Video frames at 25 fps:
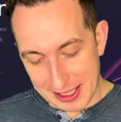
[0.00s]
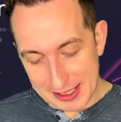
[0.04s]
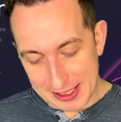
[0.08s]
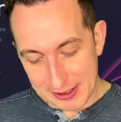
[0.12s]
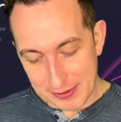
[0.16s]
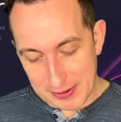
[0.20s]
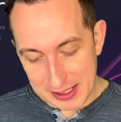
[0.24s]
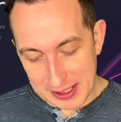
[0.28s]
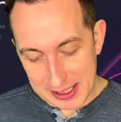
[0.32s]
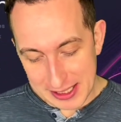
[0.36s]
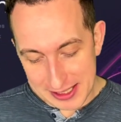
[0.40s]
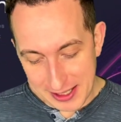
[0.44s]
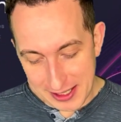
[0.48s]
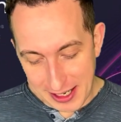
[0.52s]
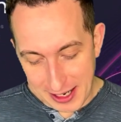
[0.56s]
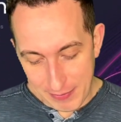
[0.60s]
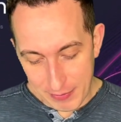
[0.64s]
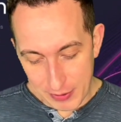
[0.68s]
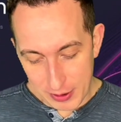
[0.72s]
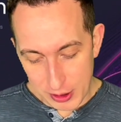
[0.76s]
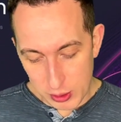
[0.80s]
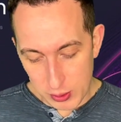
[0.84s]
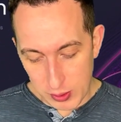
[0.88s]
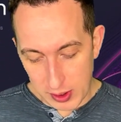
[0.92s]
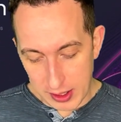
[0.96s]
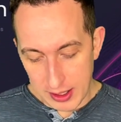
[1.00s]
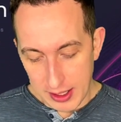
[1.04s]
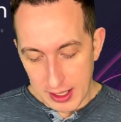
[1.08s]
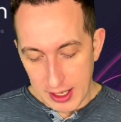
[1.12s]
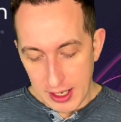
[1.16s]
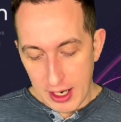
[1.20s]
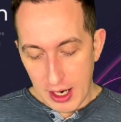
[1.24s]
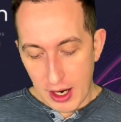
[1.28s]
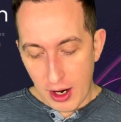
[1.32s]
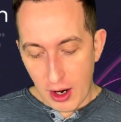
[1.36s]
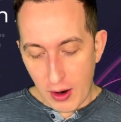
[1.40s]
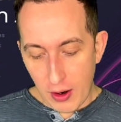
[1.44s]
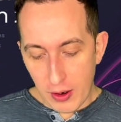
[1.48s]
if we get time for this one,
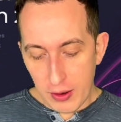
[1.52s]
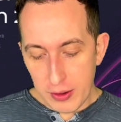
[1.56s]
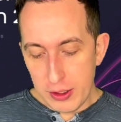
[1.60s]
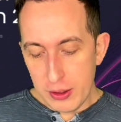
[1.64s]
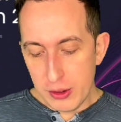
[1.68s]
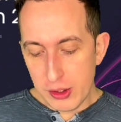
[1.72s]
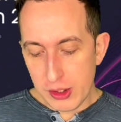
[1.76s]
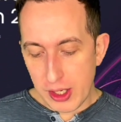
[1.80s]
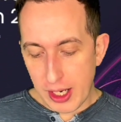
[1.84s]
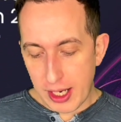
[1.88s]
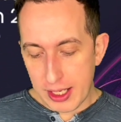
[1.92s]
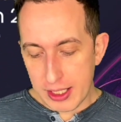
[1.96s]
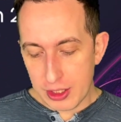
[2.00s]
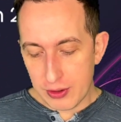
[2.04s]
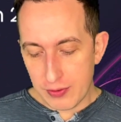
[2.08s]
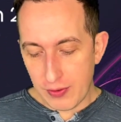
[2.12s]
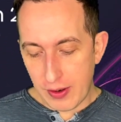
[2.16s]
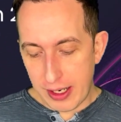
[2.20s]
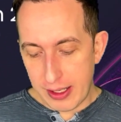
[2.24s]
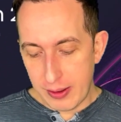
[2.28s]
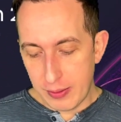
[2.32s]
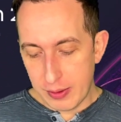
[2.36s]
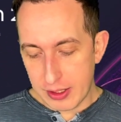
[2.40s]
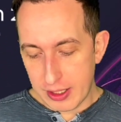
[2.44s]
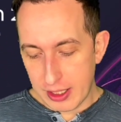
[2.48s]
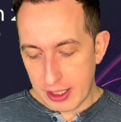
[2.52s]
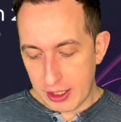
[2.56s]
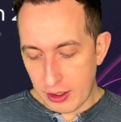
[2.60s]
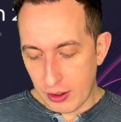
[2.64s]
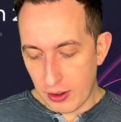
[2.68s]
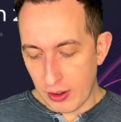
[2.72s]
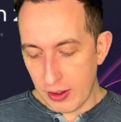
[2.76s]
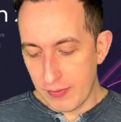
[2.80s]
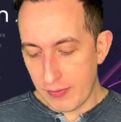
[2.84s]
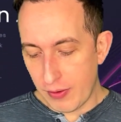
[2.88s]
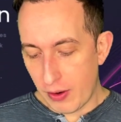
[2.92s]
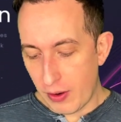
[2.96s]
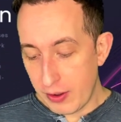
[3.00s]
are you satisfied with the
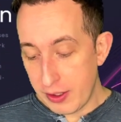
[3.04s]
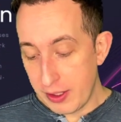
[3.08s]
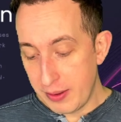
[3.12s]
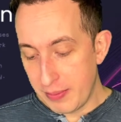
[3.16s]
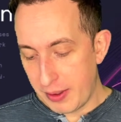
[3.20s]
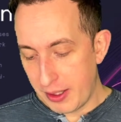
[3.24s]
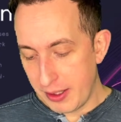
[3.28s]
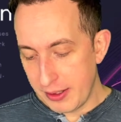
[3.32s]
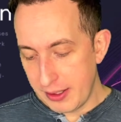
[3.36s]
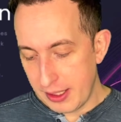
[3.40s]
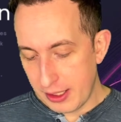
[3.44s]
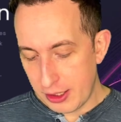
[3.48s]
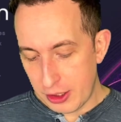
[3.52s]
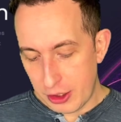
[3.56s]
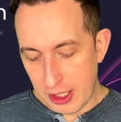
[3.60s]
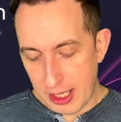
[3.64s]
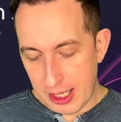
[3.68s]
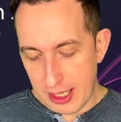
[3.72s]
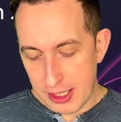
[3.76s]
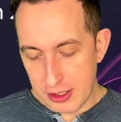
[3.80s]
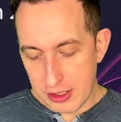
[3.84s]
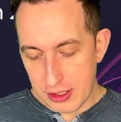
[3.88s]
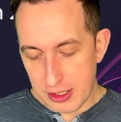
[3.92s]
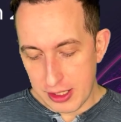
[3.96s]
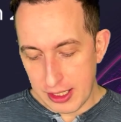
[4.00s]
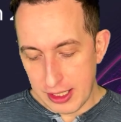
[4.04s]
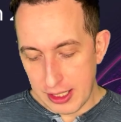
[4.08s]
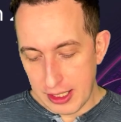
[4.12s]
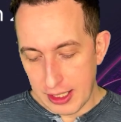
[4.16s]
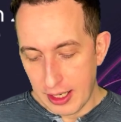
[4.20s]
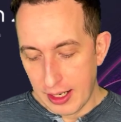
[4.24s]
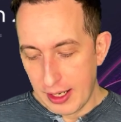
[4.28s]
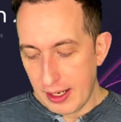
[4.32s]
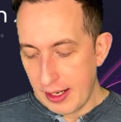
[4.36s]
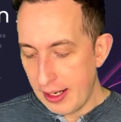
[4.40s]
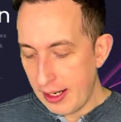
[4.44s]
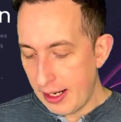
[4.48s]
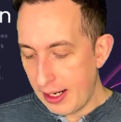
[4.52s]
current volume on the exchange,
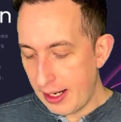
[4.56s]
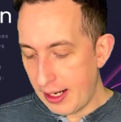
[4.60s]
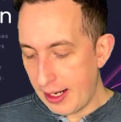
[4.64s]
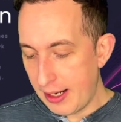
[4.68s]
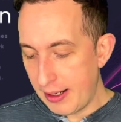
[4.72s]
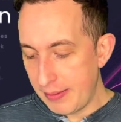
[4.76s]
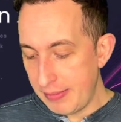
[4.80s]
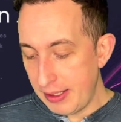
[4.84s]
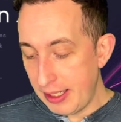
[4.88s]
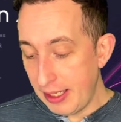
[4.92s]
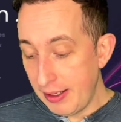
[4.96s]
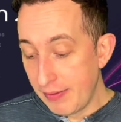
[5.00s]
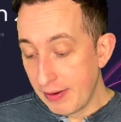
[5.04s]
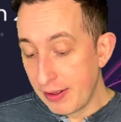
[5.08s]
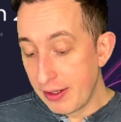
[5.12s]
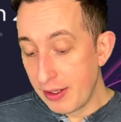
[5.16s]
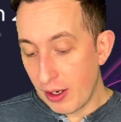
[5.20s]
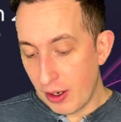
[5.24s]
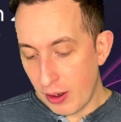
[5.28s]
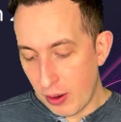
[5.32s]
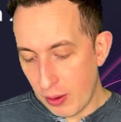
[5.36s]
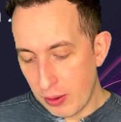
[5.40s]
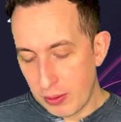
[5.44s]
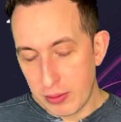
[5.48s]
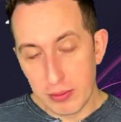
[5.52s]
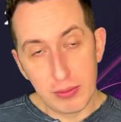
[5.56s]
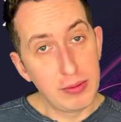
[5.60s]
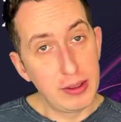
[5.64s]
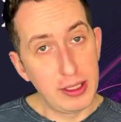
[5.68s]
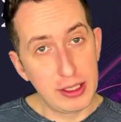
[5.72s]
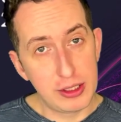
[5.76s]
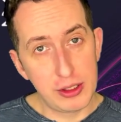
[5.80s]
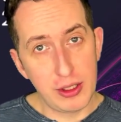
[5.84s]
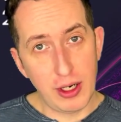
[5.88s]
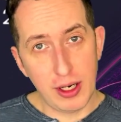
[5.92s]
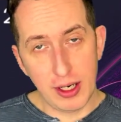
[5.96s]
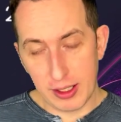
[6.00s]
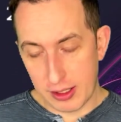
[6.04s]
even though
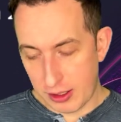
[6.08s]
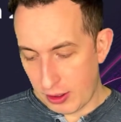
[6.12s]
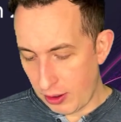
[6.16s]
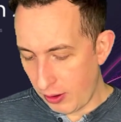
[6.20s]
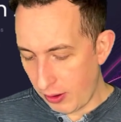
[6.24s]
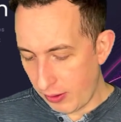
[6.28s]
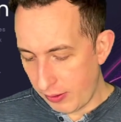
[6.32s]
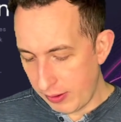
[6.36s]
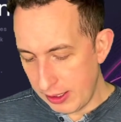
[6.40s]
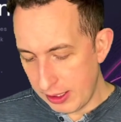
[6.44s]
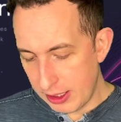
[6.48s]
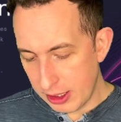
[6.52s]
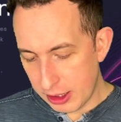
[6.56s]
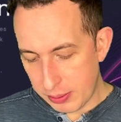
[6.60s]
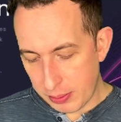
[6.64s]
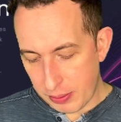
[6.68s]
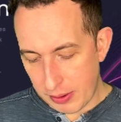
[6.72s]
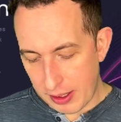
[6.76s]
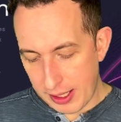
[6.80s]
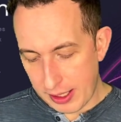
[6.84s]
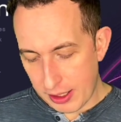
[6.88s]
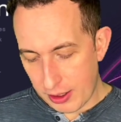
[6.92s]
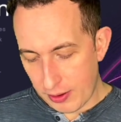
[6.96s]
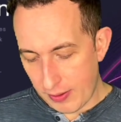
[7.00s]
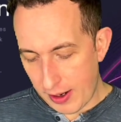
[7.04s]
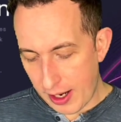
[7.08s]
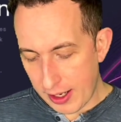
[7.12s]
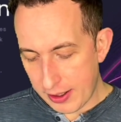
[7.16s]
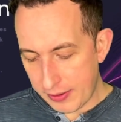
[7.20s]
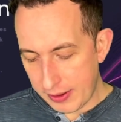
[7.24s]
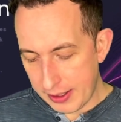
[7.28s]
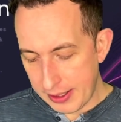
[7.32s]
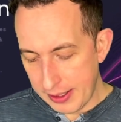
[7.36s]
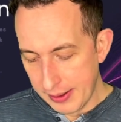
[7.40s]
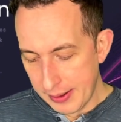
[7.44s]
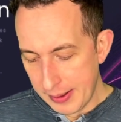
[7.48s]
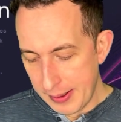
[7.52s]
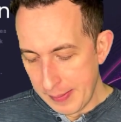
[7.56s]
it's not currently displaying
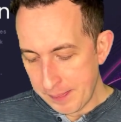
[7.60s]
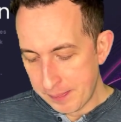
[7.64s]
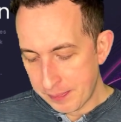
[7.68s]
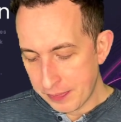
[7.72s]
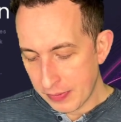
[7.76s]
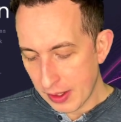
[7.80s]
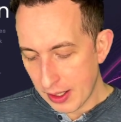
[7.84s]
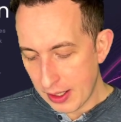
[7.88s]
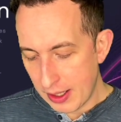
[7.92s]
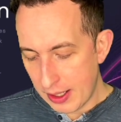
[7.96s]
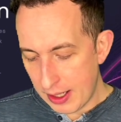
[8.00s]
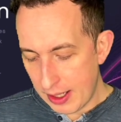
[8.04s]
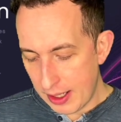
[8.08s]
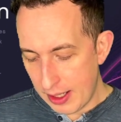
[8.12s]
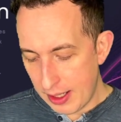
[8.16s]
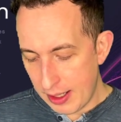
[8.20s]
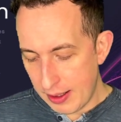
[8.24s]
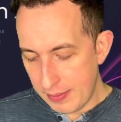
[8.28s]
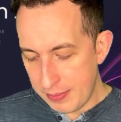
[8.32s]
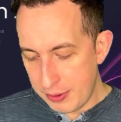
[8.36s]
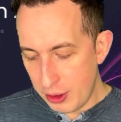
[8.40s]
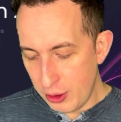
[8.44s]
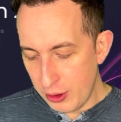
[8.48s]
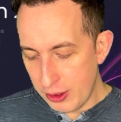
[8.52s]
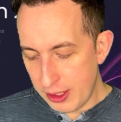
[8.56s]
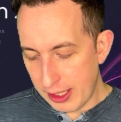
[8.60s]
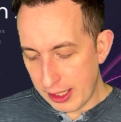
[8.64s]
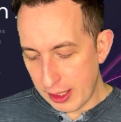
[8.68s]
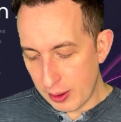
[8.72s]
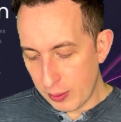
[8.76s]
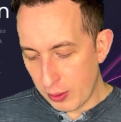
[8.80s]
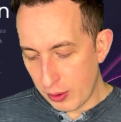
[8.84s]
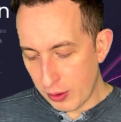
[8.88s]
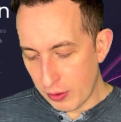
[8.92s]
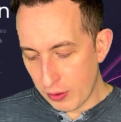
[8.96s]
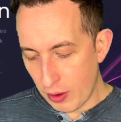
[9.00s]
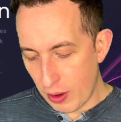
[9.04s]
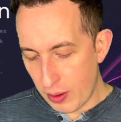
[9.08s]
correctly? Do you think it
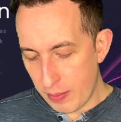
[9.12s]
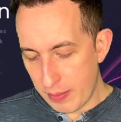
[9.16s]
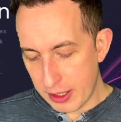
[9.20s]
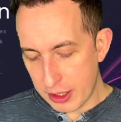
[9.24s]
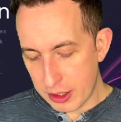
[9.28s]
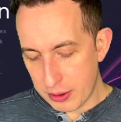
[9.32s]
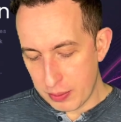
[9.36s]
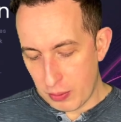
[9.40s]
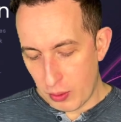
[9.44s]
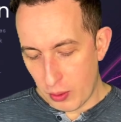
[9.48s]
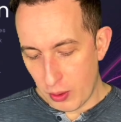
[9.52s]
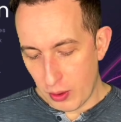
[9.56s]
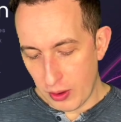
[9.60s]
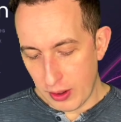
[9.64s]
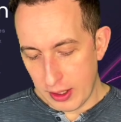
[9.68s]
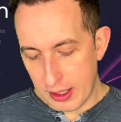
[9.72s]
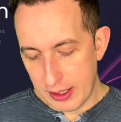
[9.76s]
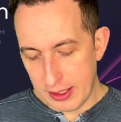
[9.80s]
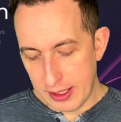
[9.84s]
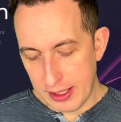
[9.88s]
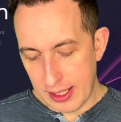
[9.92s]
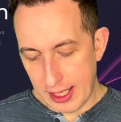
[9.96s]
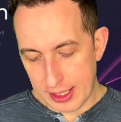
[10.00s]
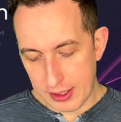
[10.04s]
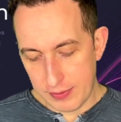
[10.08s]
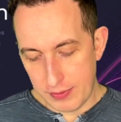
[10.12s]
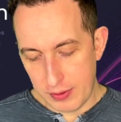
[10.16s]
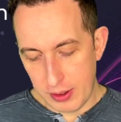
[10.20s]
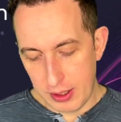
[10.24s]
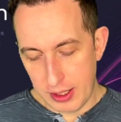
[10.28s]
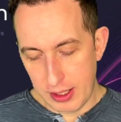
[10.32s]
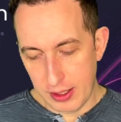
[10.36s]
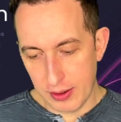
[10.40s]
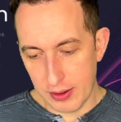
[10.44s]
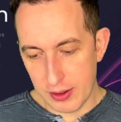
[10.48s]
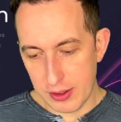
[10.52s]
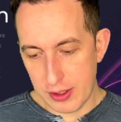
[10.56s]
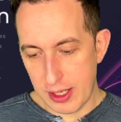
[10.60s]
will grow much more in the next few
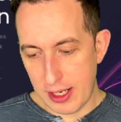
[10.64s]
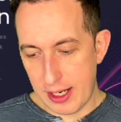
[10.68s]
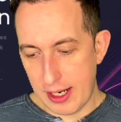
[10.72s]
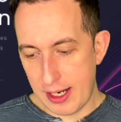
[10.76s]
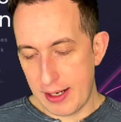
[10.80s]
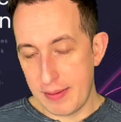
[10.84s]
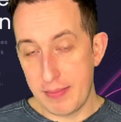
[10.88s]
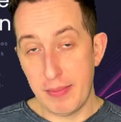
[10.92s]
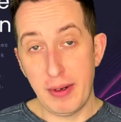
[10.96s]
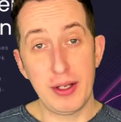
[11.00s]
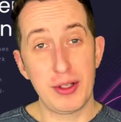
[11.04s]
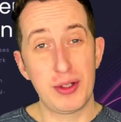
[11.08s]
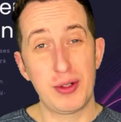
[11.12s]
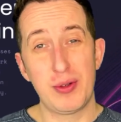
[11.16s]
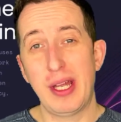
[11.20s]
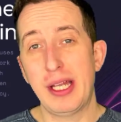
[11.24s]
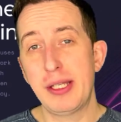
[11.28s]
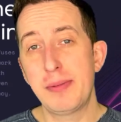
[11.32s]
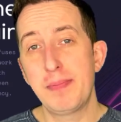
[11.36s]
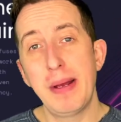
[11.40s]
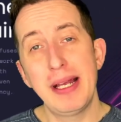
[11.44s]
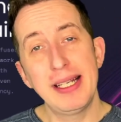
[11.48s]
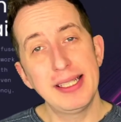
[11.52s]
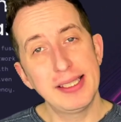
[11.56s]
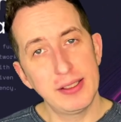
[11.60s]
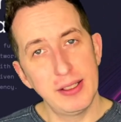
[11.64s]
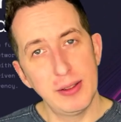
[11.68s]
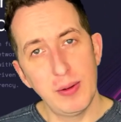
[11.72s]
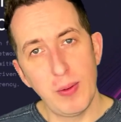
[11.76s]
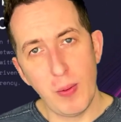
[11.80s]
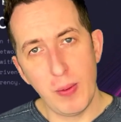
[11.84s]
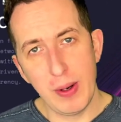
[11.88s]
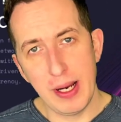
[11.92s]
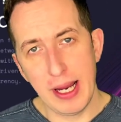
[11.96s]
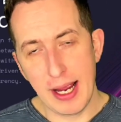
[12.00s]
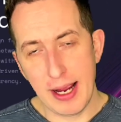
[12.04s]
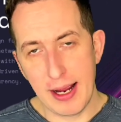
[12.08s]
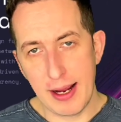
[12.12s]
years and months? So that's basically what
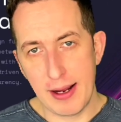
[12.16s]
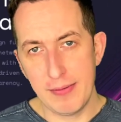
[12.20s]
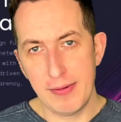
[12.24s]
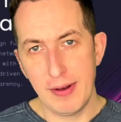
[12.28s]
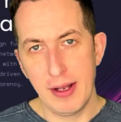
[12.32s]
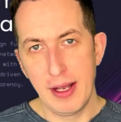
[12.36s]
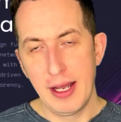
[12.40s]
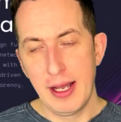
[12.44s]
we have